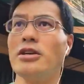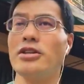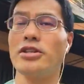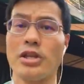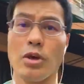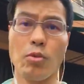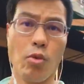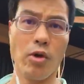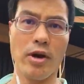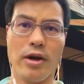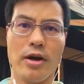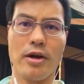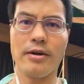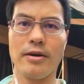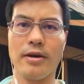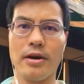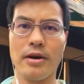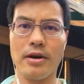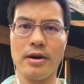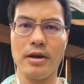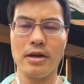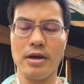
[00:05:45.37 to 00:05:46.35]
somewhere.
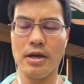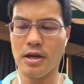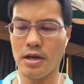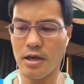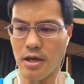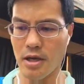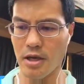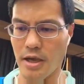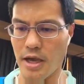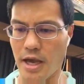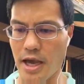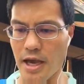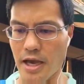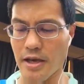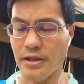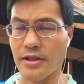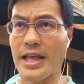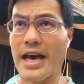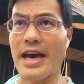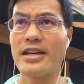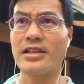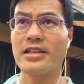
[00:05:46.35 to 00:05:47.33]

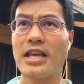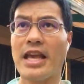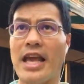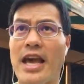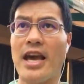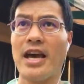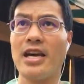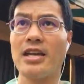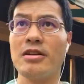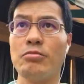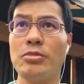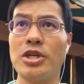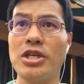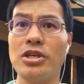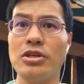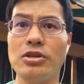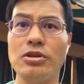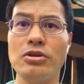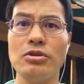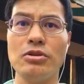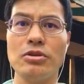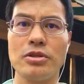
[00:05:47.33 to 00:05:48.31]
And that can be
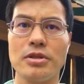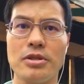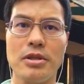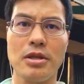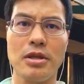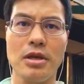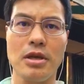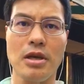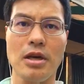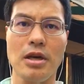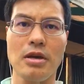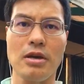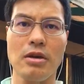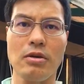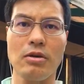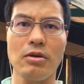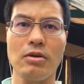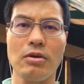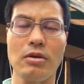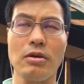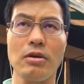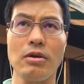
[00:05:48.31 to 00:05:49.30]
used
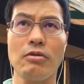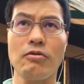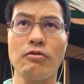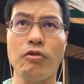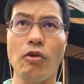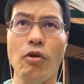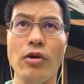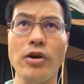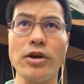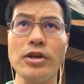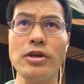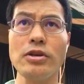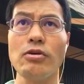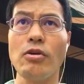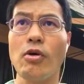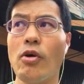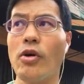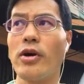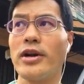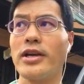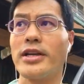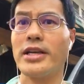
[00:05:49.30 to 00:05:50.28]
for you
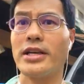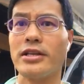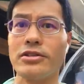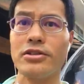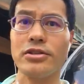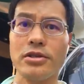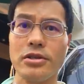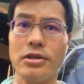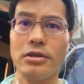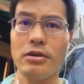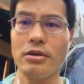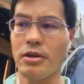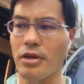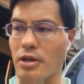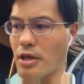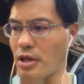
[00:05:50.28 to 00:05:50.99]
or against you.